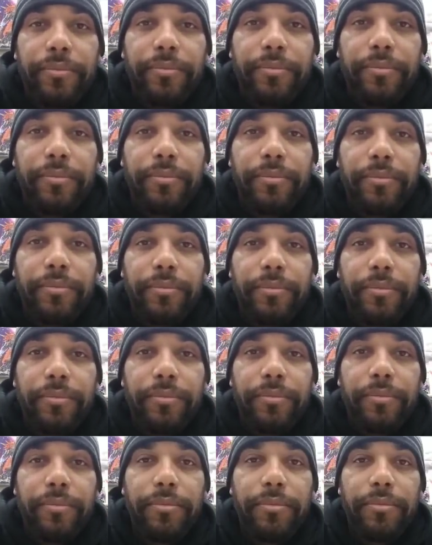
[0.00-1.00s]

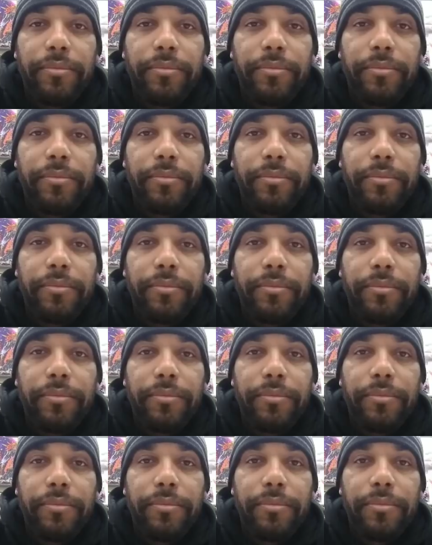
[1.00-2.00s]

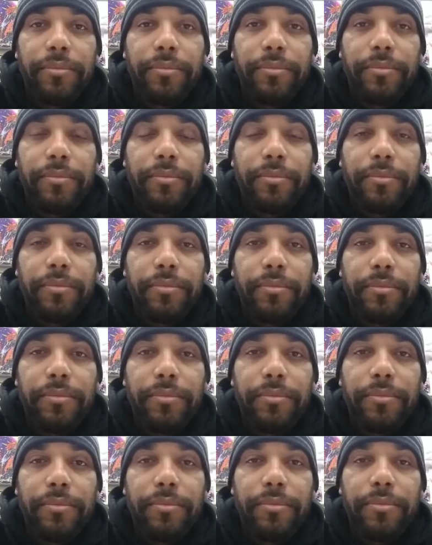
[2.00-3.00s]

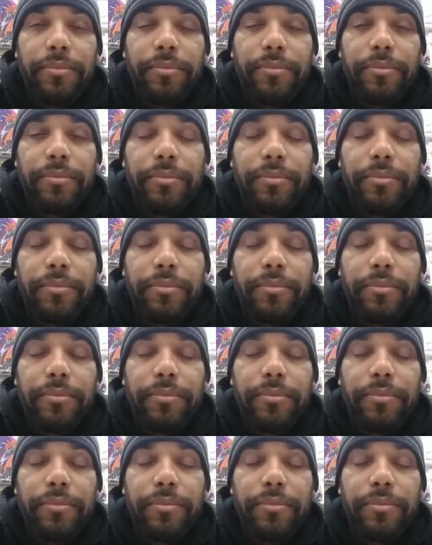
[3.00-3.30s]
Nobody speaks.